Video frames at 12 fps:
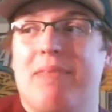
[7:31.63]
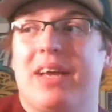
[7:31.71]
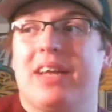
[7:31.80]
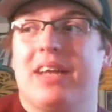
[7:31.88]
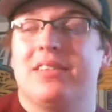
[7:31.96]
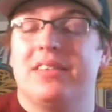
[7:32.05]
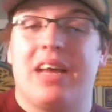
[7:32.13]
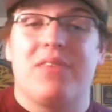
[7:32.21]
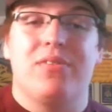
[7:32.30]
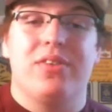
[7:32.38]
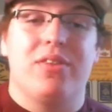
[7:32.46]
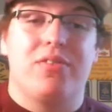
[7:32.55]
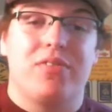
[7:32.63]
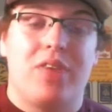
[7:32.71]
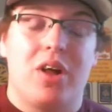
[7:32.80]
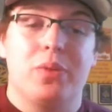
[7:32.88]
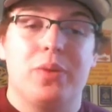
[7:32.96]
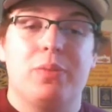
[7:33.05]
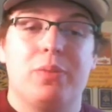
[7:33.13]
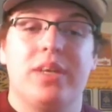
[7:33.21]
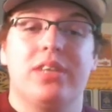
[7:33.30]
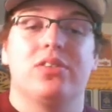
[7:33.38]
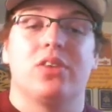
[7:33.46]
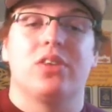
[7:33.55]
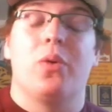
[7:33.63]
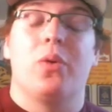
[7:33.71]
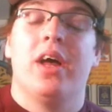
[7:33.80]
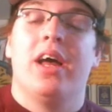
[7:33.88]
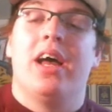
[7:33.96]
against Denver the following week, so